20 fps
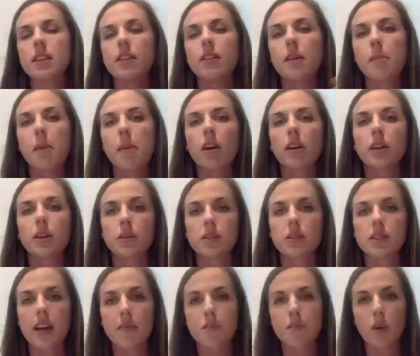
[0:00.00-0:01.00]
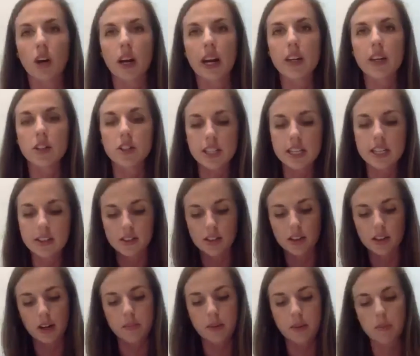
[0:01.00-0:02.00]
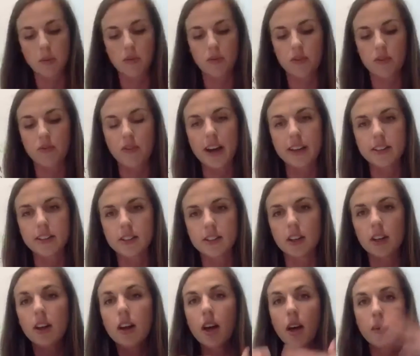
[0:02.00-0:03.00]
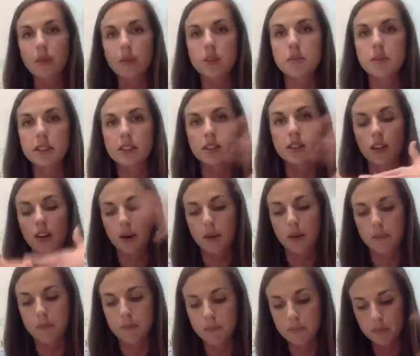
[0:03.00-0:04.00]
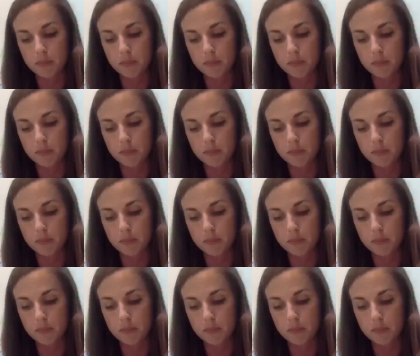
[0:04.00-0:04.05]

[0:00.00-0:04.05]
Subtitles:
then the molecules have more energy, so they're going to be moving faster, which means they're going to